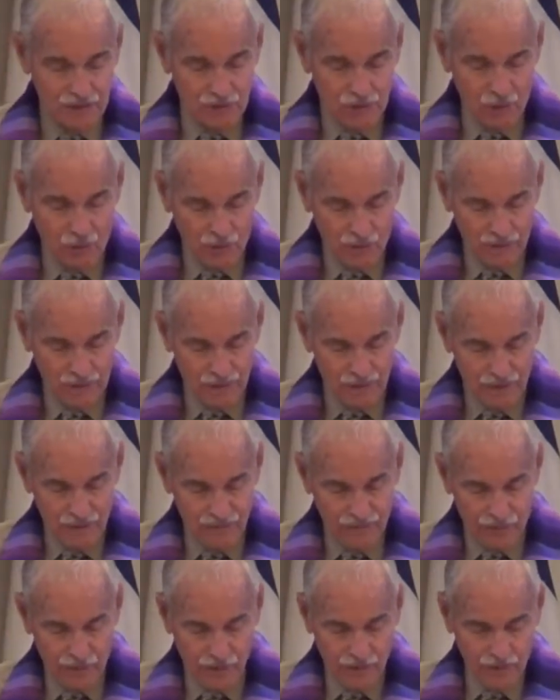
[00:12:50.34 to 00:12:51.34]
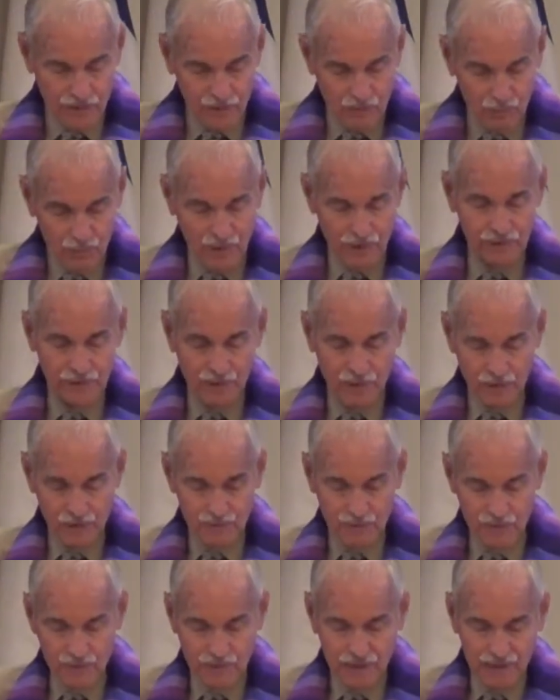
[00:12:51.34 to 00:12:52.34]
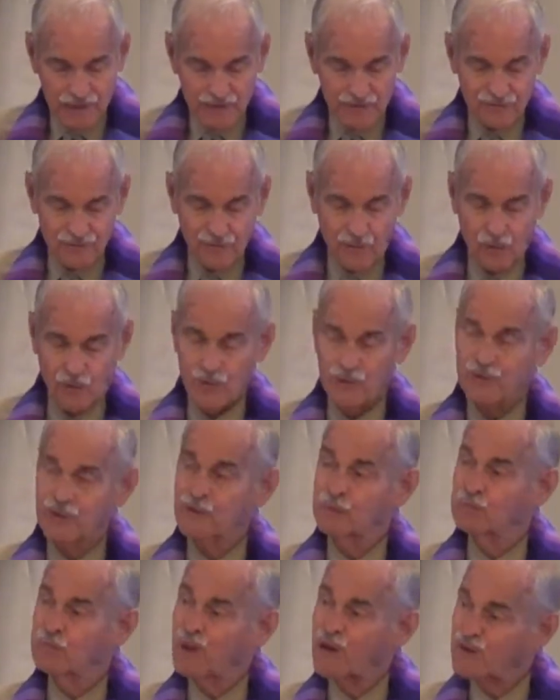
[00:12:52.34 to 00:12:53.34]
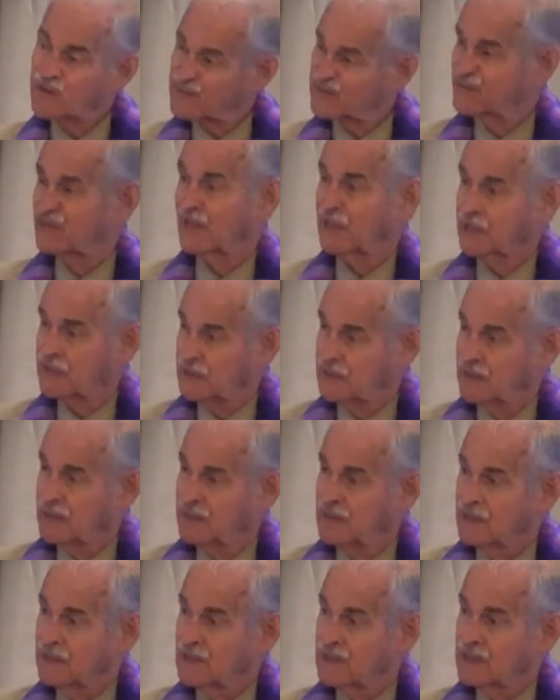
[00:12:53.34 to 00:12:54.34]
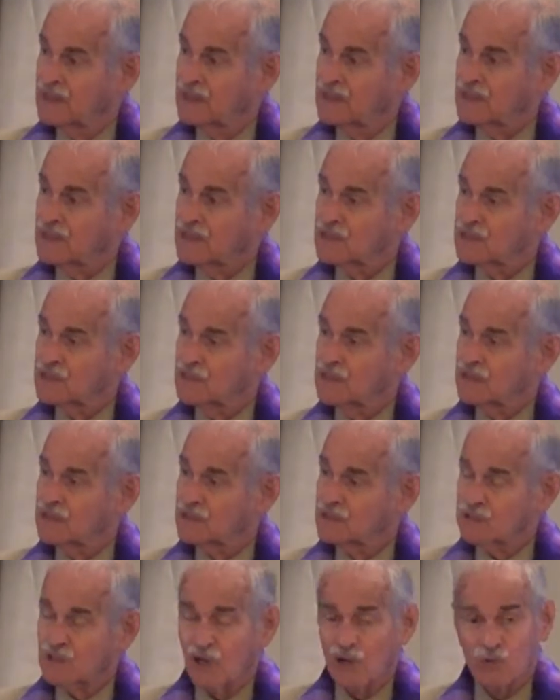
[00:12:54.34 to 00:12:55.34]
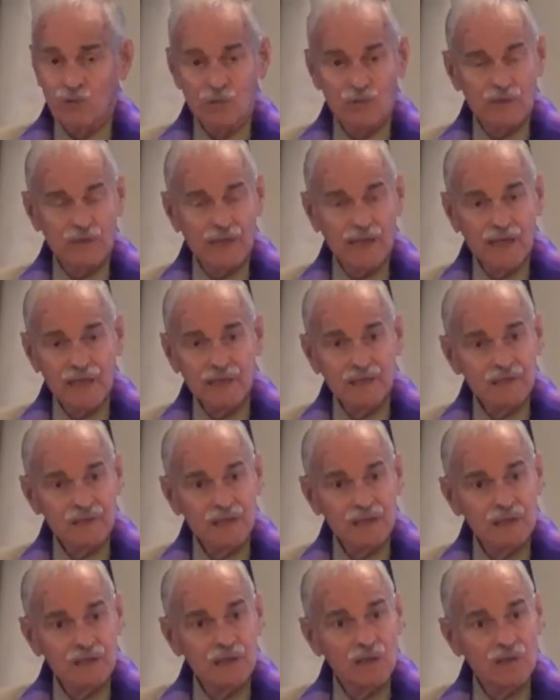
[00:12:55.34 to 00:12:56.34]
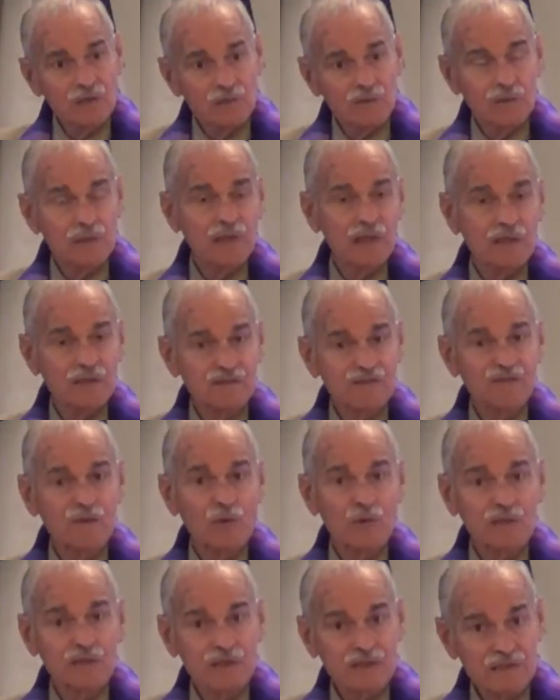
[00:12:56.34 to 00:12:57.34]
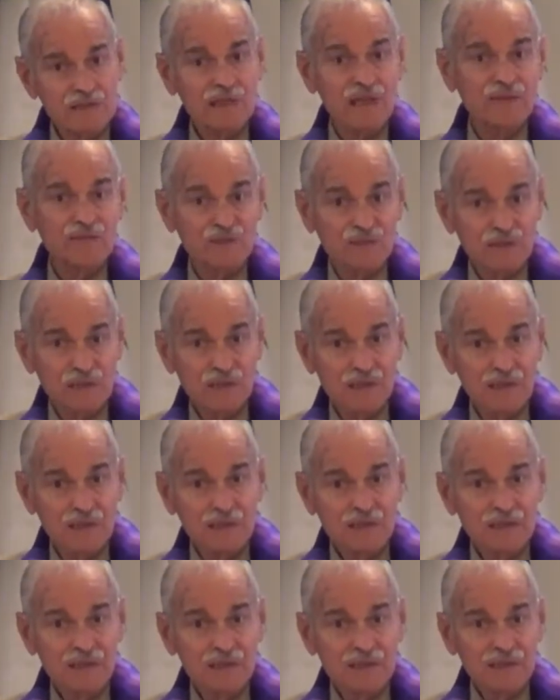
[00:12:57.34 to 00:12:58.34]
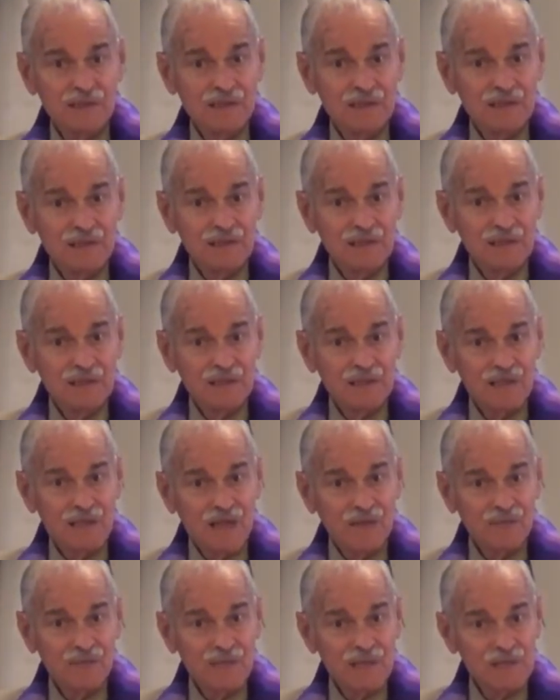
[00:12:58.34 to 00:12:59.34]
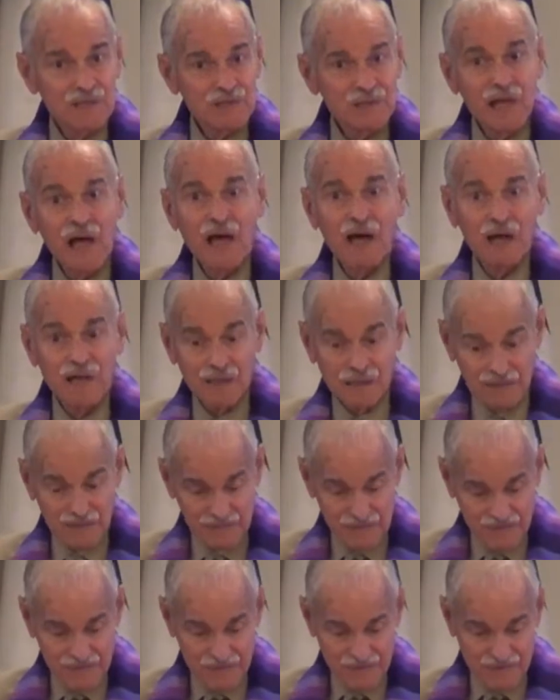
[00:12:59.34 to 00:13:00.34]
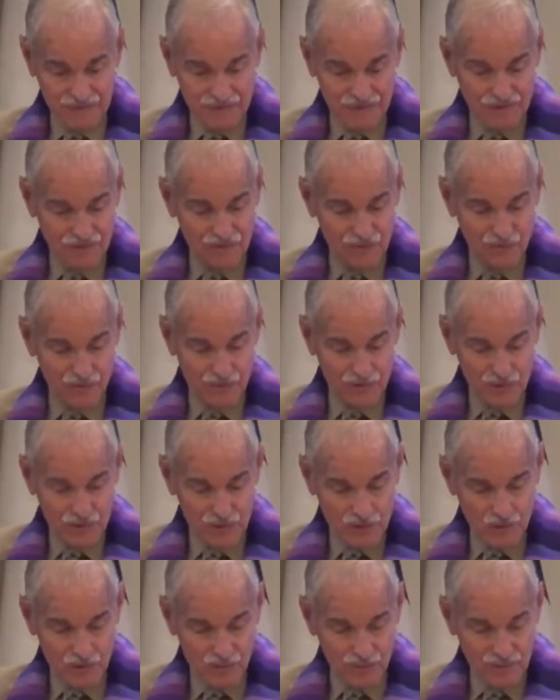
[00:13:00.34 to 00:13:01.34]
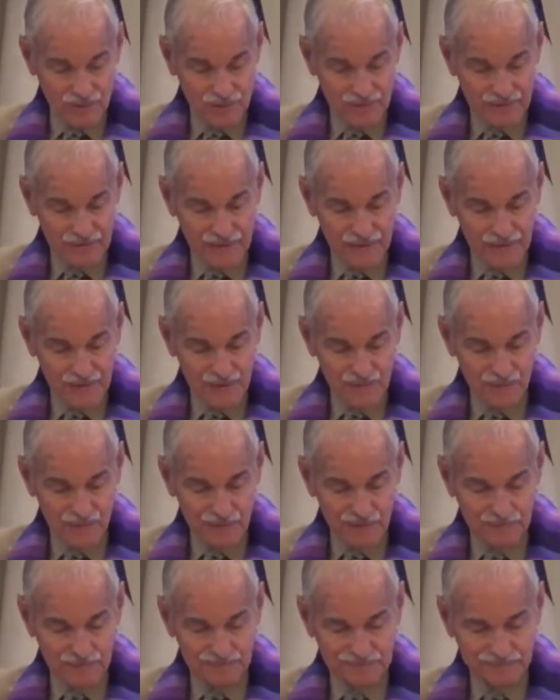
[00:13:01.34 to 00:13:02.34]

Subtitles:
short of her 104th birthday, she had totaled 1,847 of these dolls for the children in the hospital.